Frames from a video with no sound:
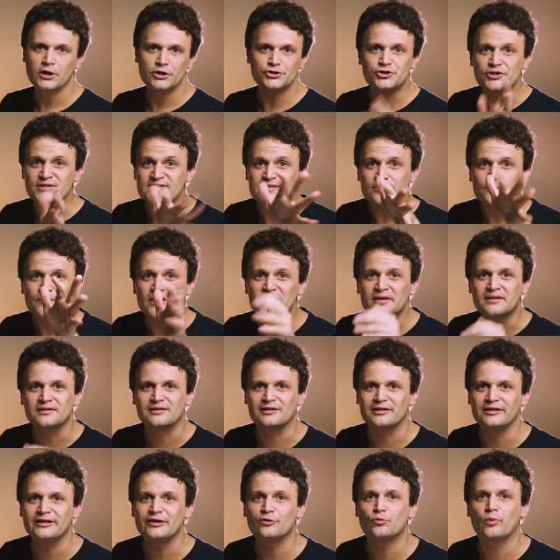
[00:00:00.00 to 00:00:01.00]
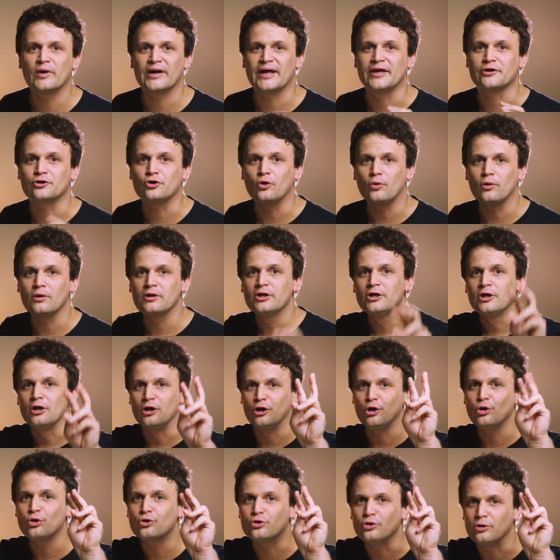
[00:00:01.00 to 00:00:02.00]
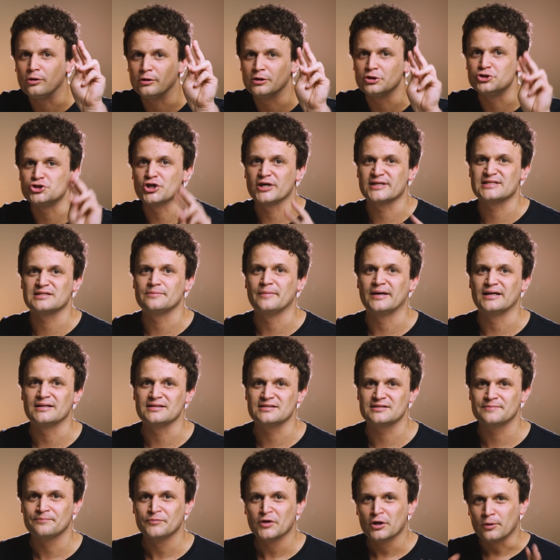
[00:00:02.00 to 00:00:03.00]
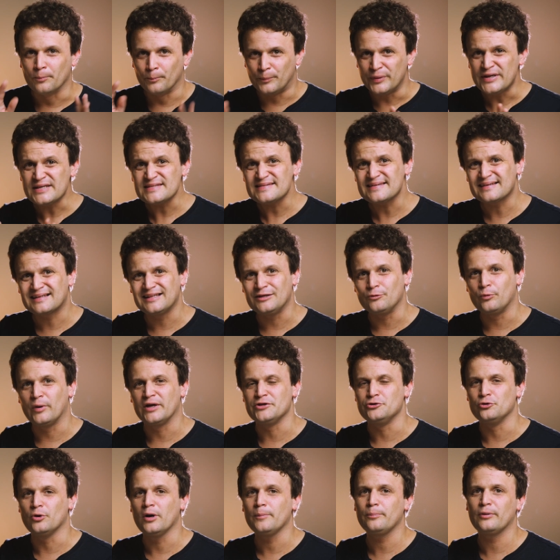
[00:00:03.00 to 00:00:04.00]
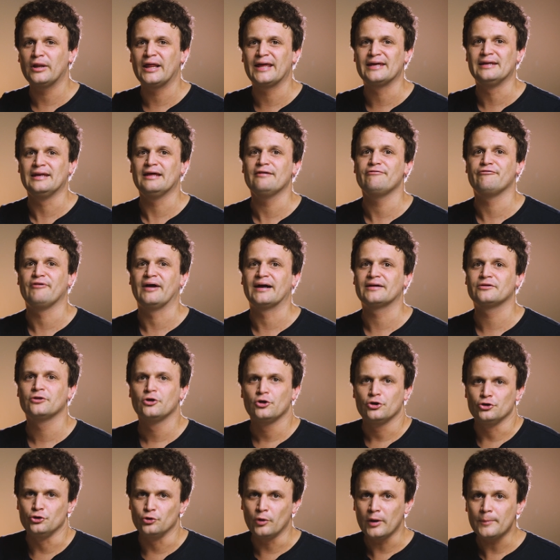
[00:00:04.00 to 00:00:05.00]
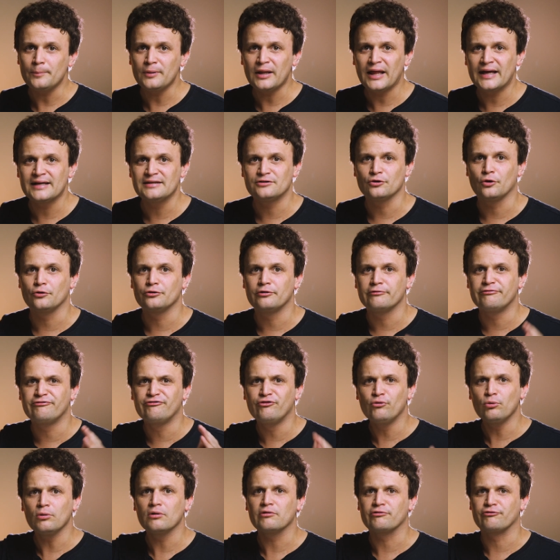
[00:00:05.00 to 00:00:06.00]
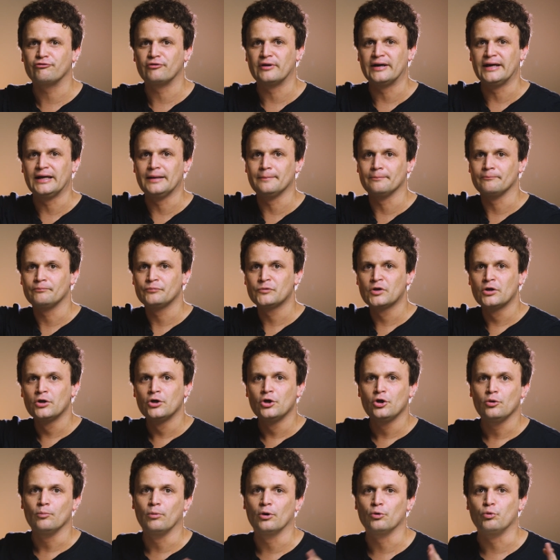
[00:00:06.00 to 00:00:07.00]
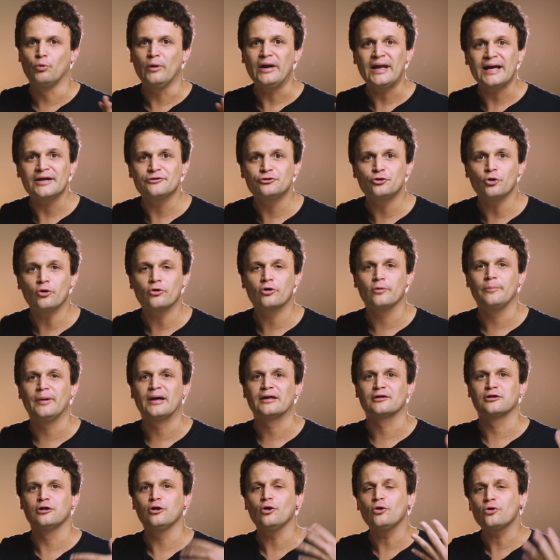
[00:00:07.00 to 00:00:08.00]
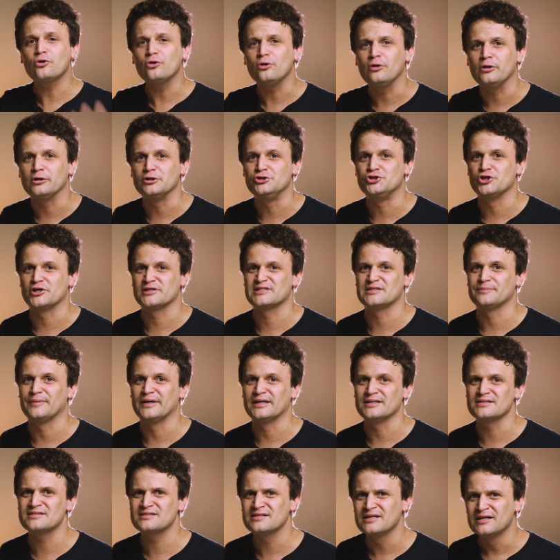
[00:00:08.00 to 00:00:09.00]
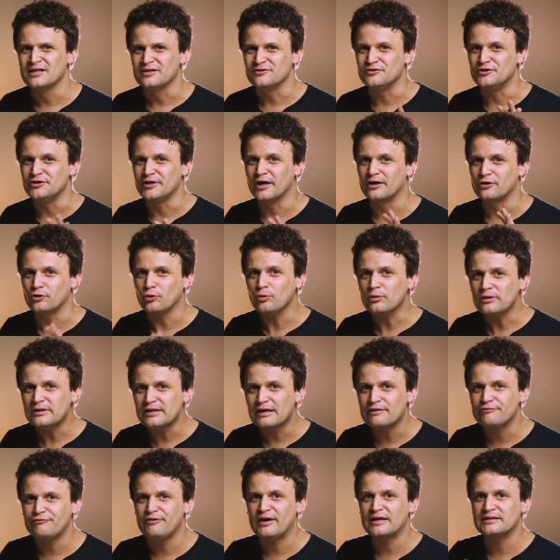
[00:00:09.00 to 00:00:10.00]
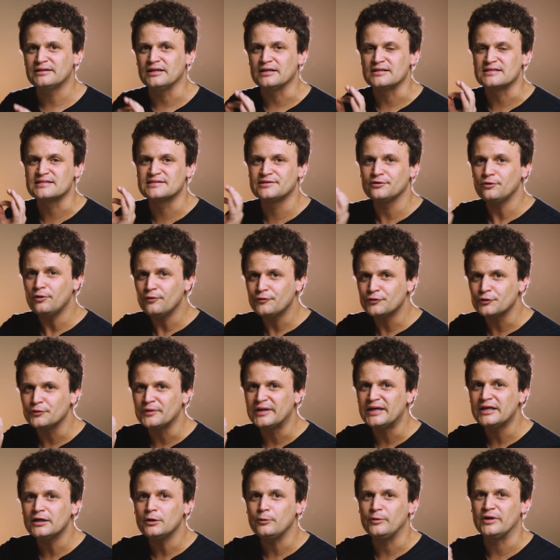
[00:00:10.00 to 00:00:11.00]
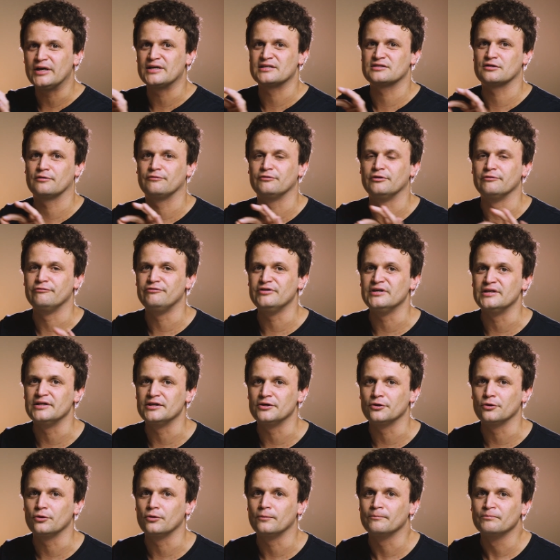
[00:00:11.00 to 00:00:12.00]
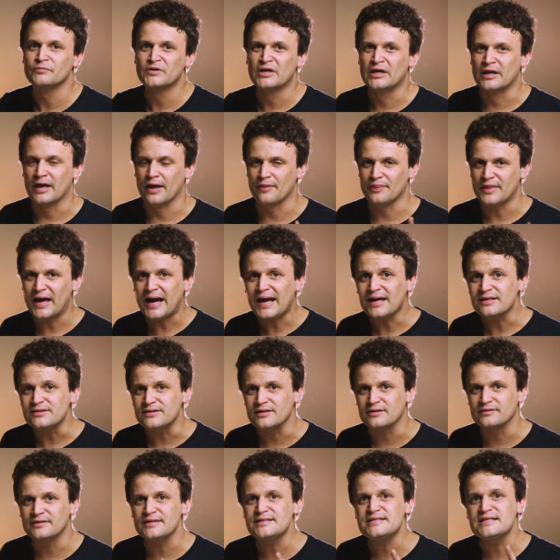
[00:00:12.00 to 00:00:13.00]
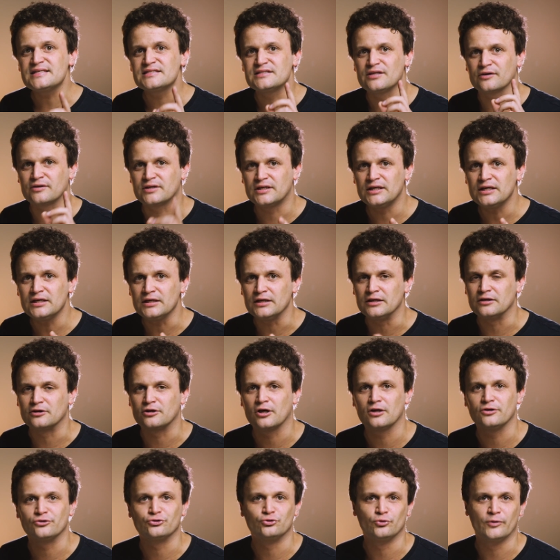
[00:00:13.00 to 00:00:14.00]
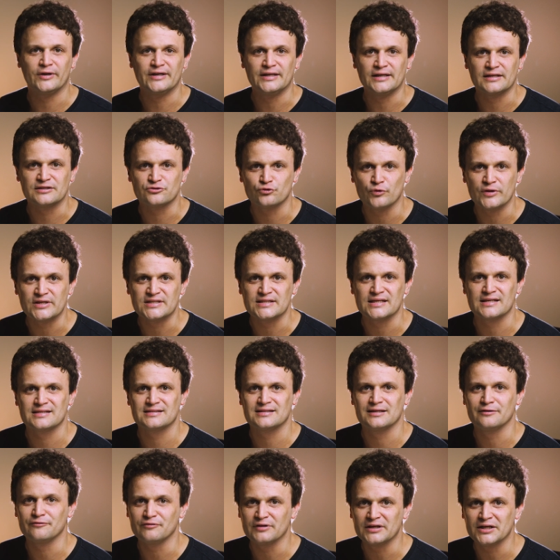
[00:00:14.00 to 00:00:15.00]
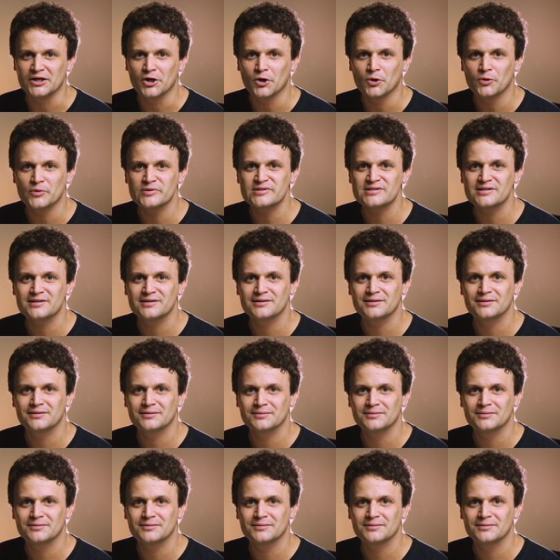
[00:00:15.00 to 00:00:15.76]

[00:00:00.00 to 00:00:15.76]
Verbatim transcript: Just to make it clear what I call local adjustments. Basically, when you apply an effect, you apply it on the full frame. But when I talk about local adjustments, they are only affecting certain areas of the video. And I think this is the key in color grading three sixty videos.